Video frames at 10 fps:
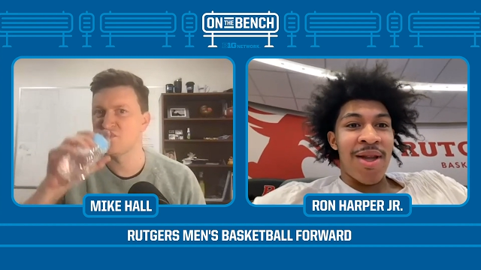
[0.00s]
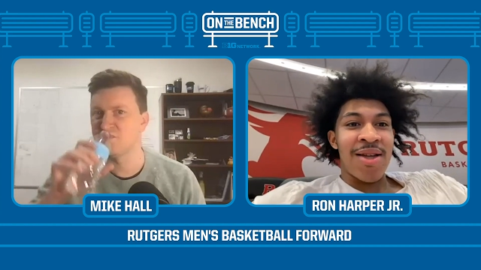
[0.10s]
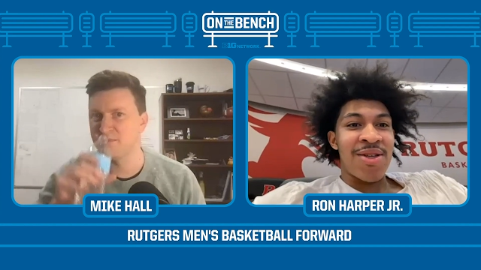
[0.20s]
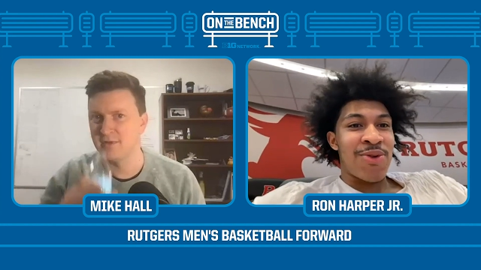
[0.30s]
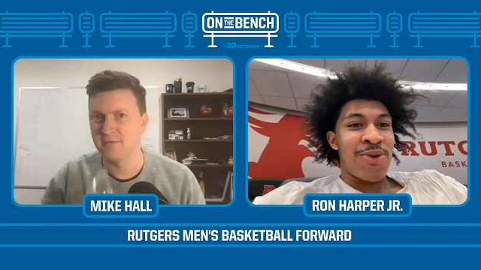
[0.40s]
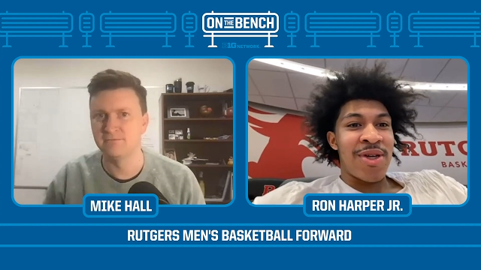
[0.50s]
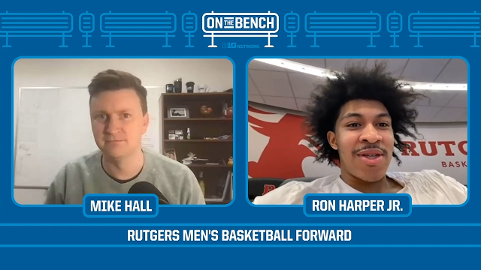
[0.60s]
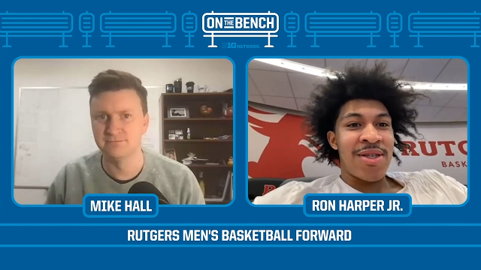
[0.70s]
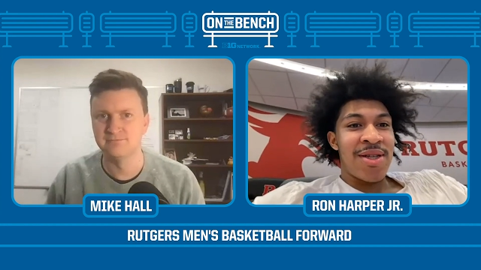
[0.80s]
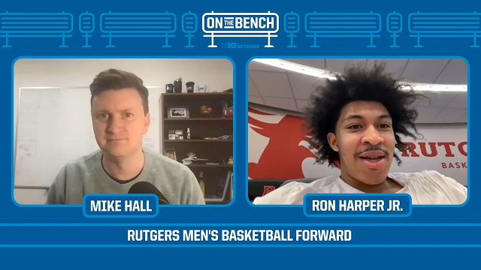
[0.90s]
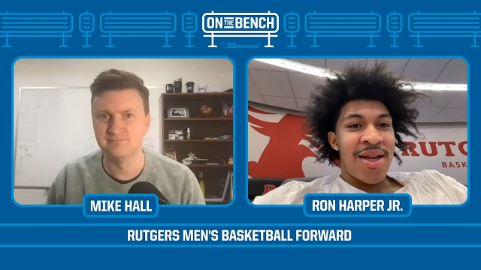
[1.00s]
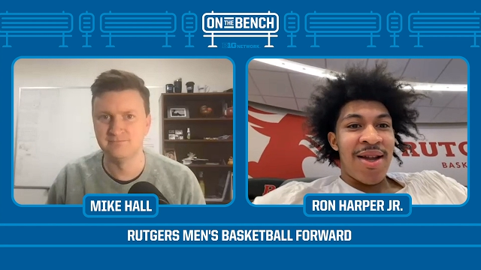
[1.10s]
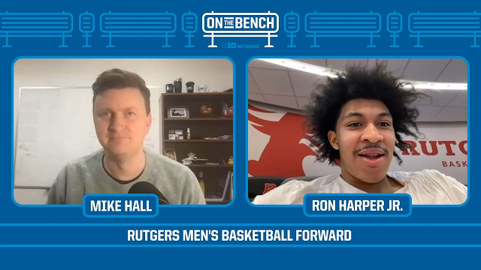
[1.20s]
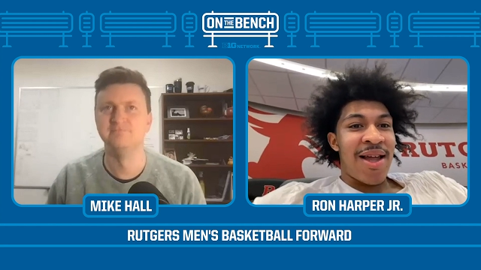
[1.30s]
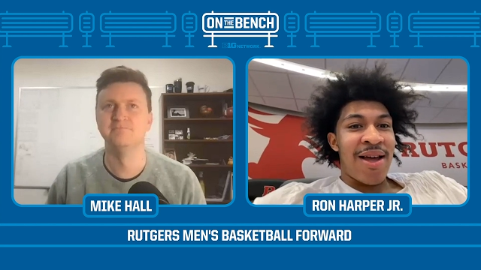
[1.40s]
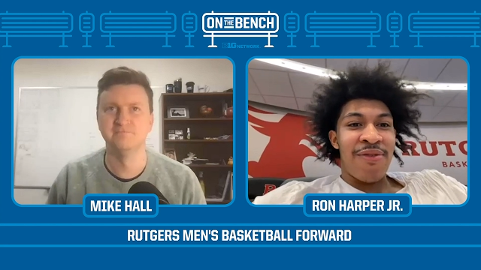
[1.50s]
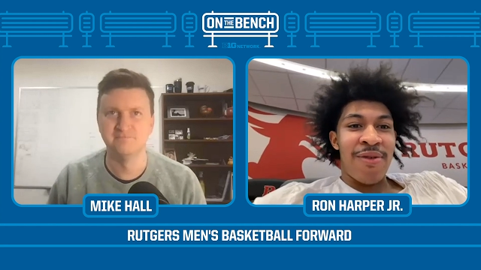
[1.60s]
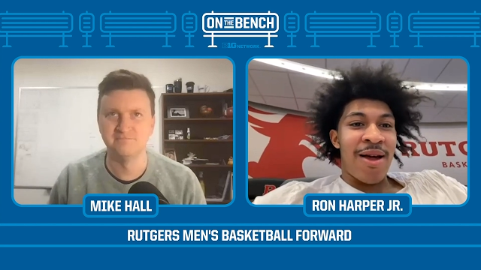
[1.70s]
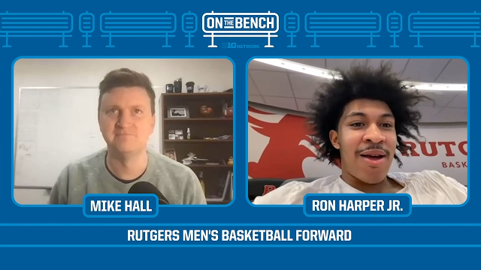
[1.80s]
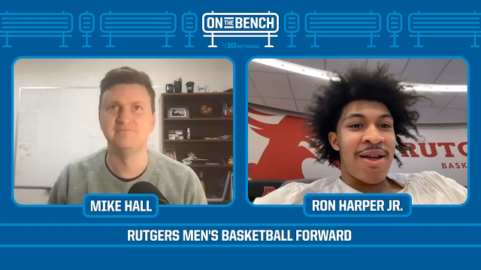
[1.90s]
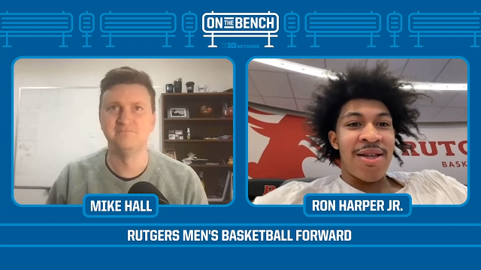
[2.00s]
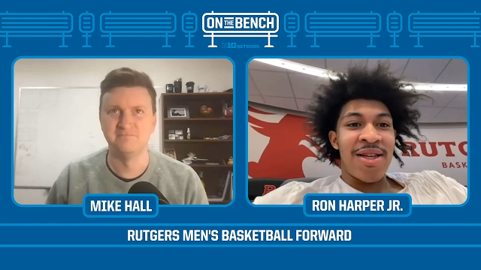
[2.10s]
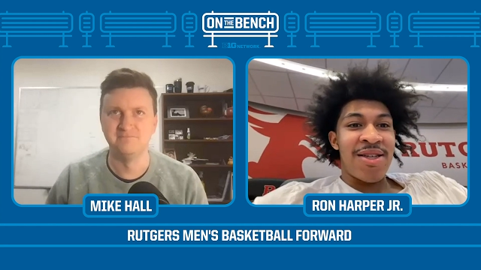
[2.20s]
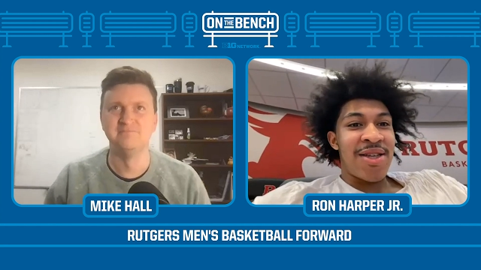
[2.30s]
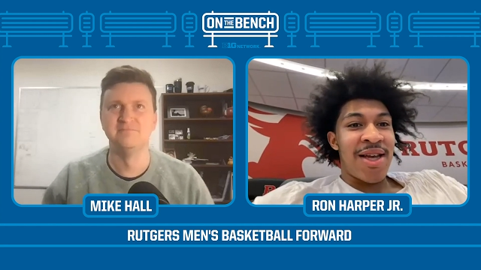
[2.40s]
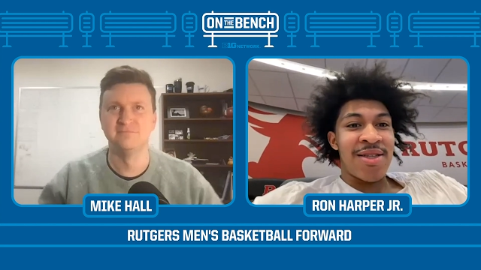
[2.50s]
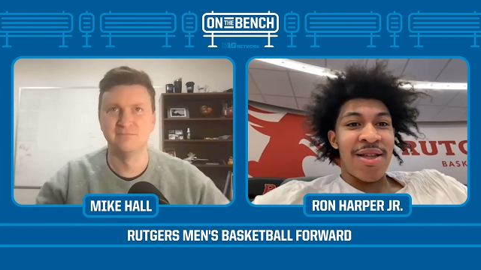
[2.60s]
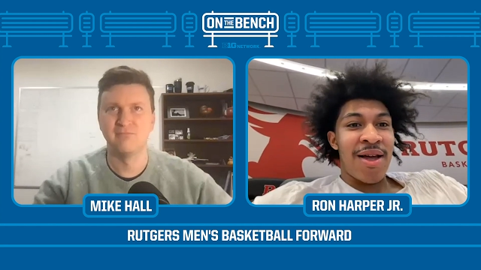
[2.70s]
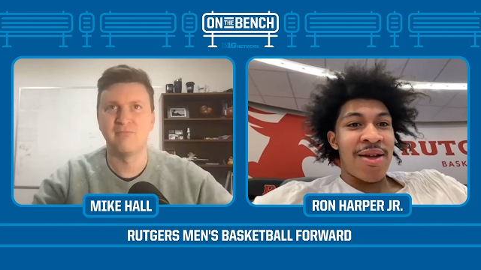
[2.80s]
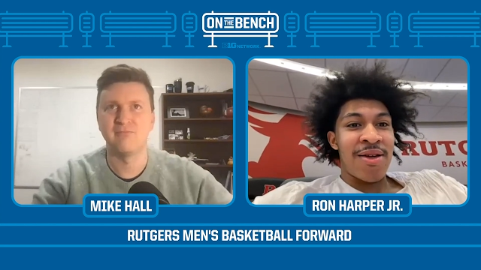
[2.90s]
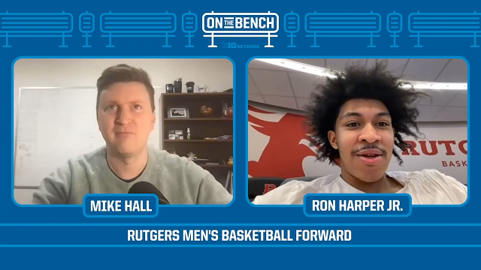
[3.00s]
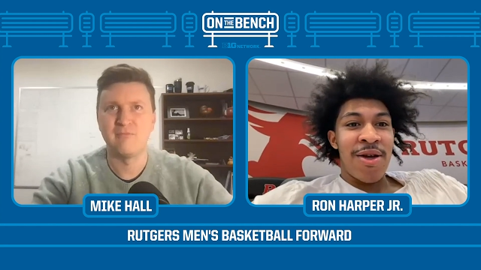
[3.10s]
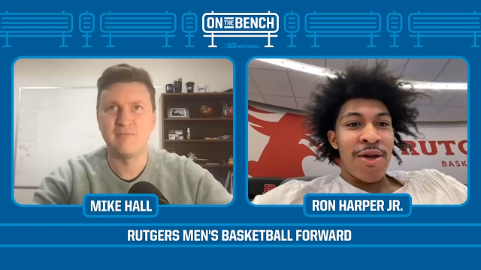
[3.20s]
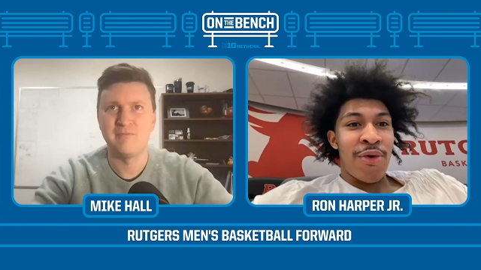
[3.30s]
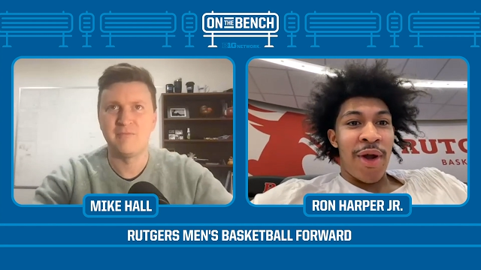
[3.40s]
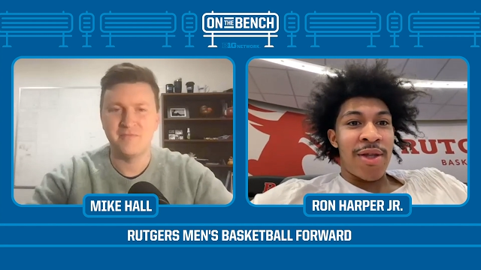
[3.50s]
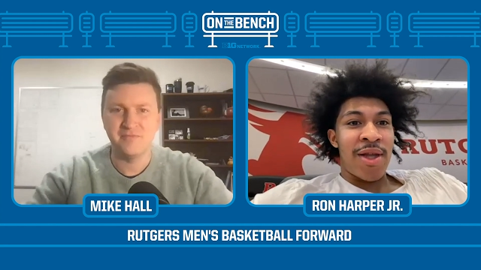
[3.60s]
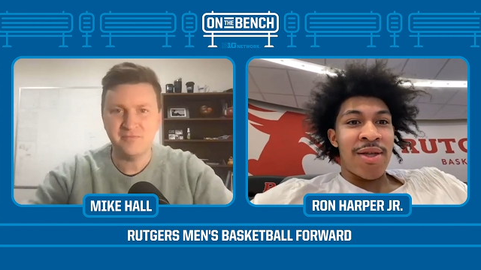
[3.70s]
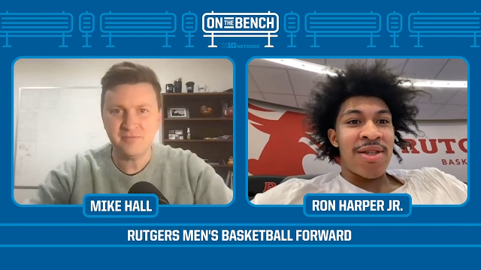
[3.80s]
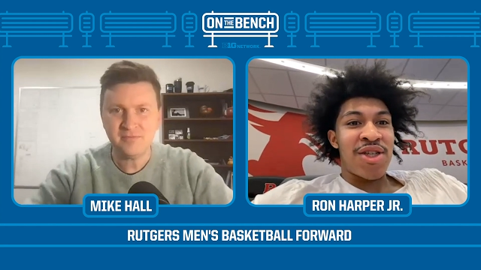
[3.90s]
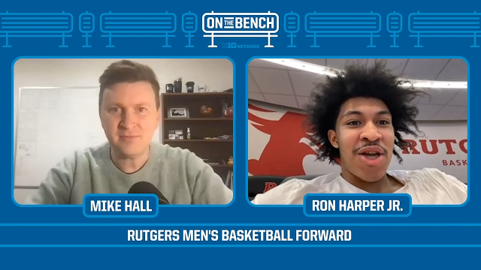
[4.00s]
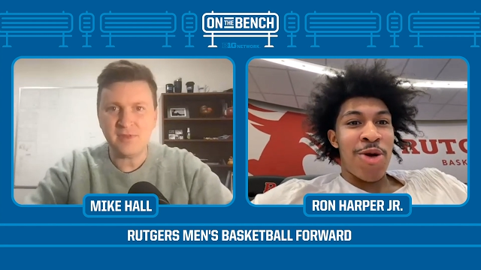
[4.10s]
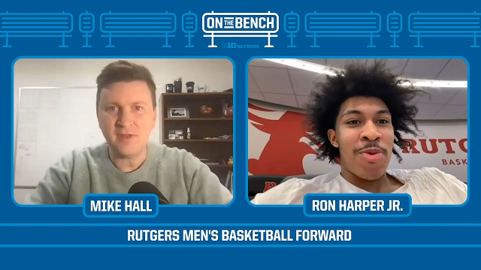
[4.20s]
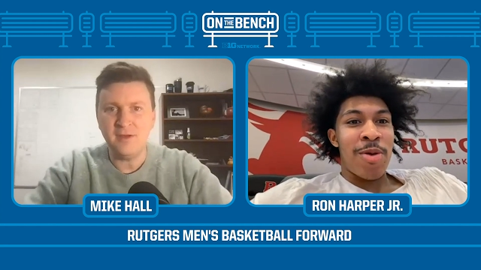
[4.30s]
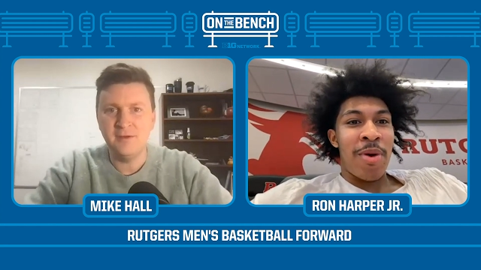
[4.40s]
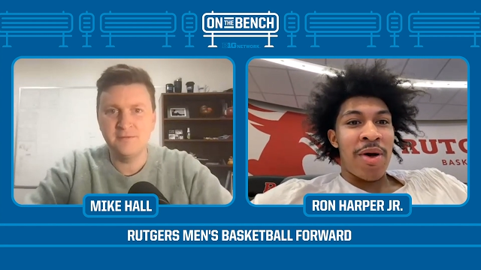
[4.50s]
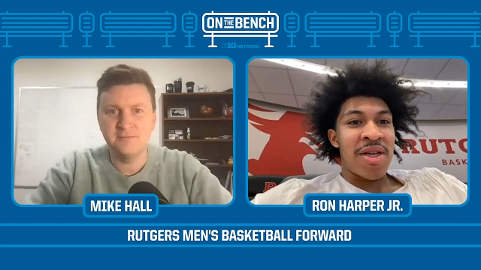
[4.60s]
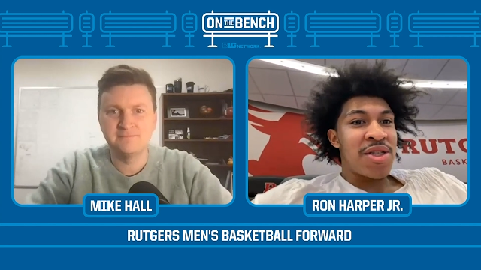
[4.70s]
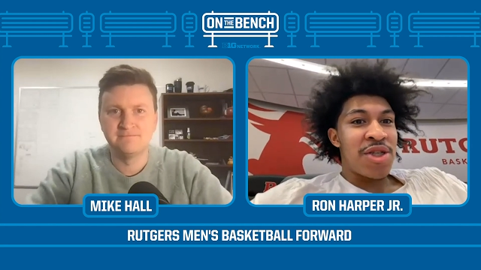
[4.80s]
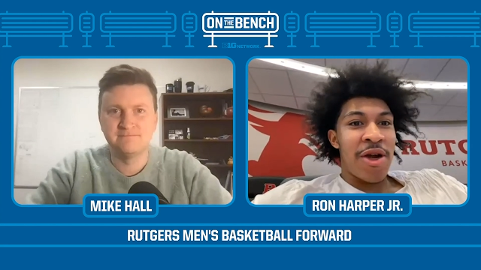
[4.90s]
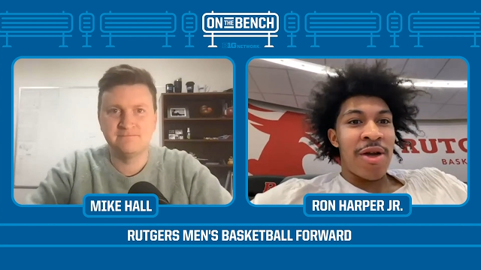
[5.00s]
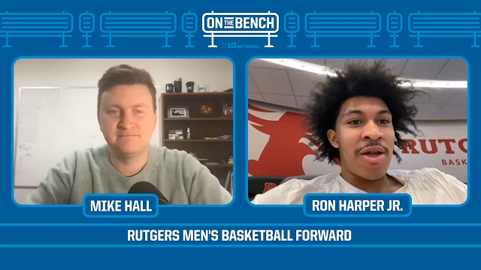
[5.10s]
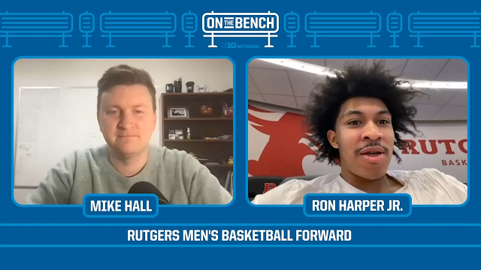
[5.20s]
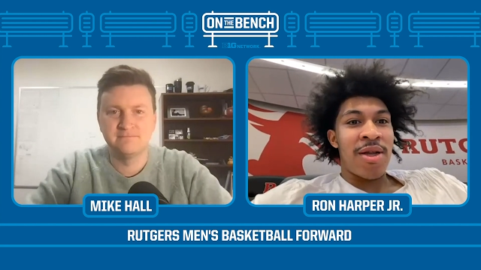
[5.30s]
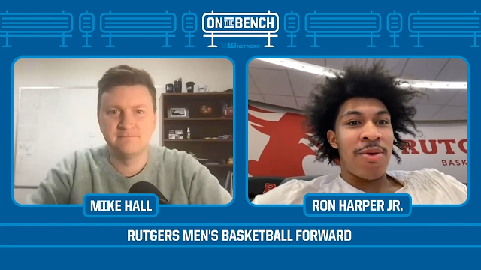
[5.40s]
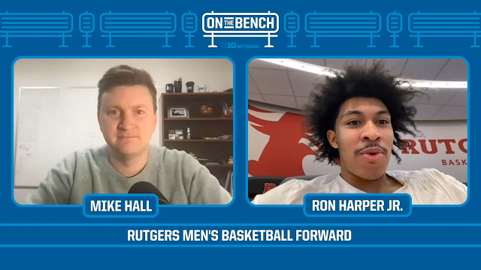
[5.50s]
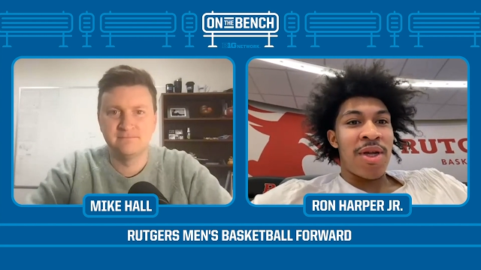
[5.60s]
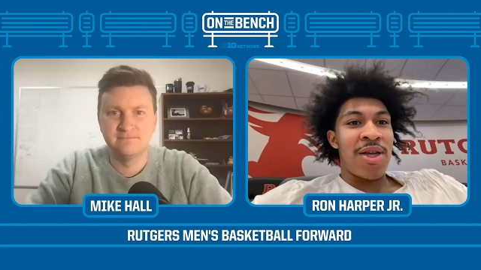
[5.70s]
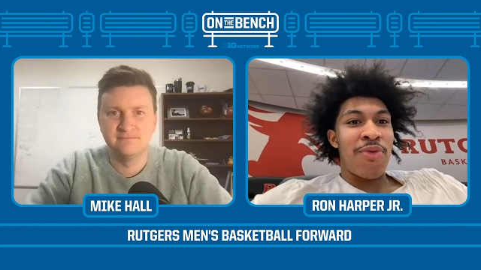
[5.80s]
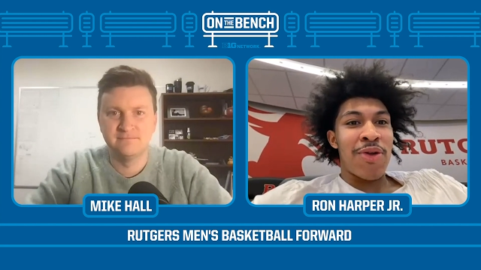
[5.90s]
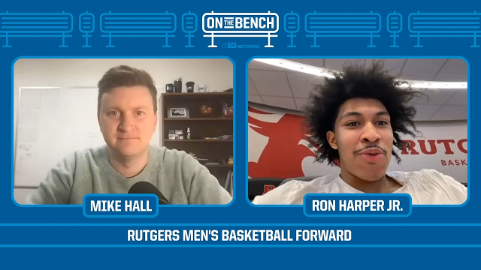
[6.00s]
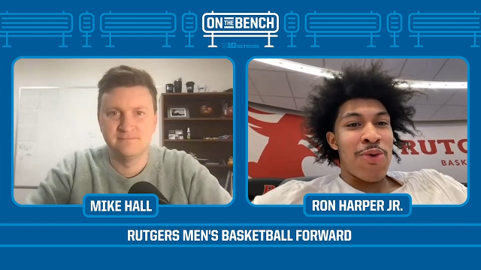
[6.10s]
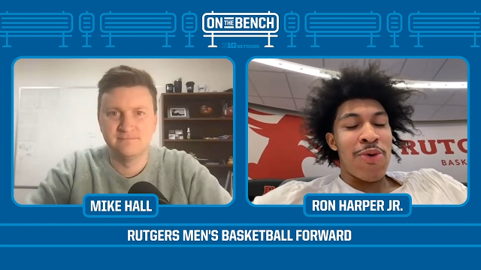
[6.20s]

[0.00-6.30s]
Speaker 1: me a lot of stories, and I laugh a lot. And he just has a lot of great things to share with me about his journey and like, what he went